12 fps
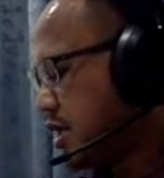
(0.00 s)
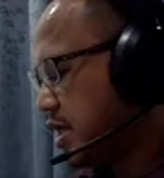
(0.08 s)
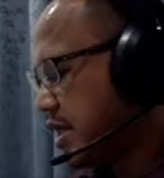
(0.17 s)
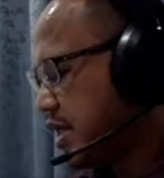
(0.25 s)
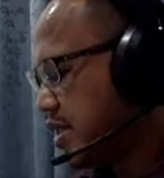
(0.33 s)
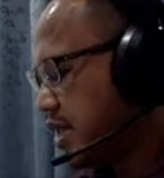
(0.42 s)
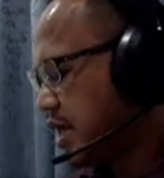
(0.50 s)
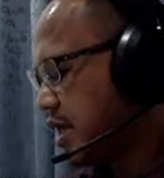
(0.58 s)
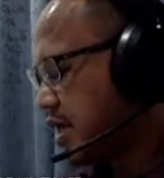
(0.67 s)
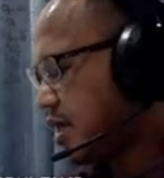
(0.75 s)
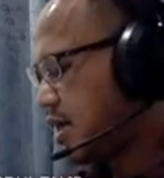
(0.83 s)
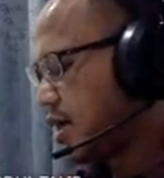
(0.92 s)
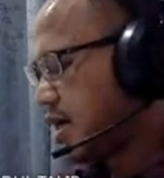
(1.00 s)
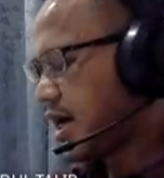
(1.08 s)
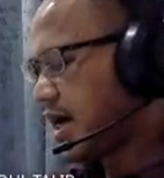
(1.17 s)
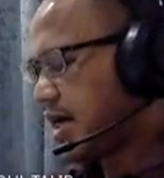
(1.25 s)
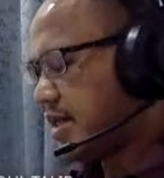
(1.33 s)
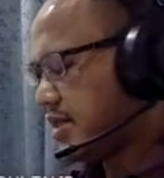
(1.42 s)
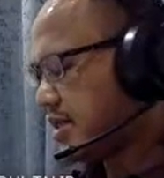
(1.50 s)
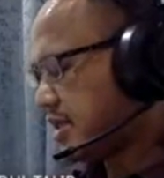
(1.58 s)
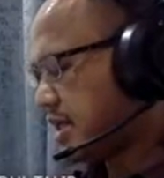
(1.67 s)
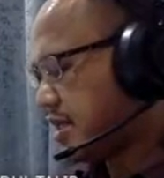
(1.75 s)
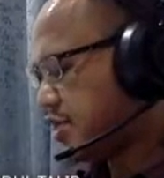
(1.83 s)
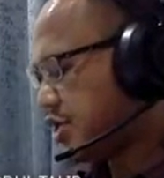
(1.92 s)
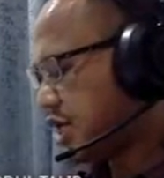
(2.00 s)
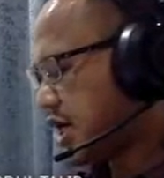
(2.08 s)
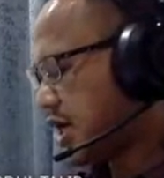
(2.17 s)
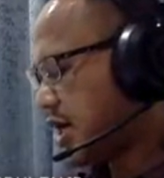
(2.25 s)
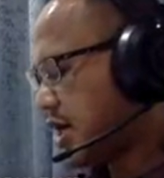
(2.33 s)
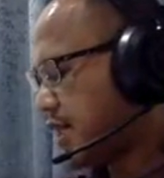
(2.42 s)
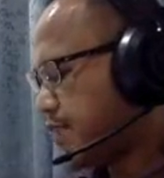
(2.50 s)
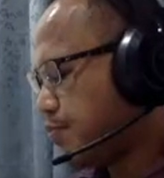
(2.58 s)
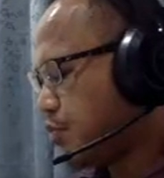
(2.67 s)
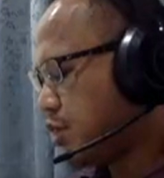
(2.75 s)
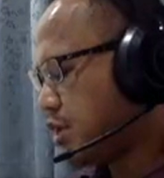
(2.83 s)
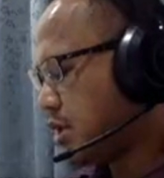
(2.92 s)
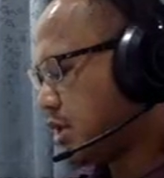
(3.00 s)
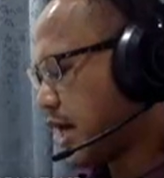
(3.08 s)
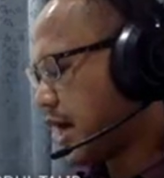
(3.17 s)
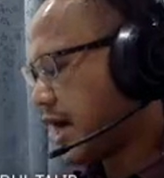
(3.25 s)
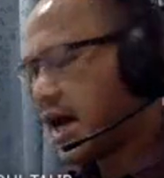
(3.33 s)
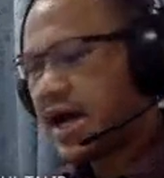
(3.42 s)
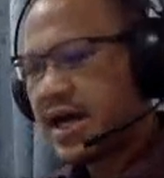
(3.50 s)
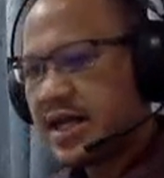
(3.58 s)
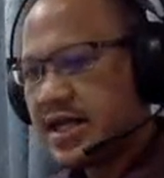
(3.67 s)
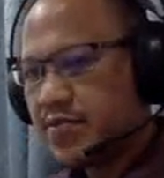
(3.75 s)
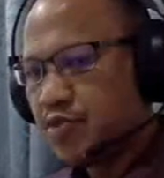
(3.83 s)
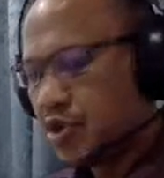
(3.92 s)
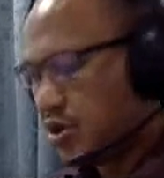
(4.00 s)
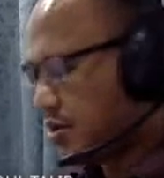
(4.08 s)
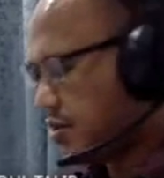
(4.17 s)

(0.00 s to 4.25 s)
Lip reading: Idzan anta syabun alimun.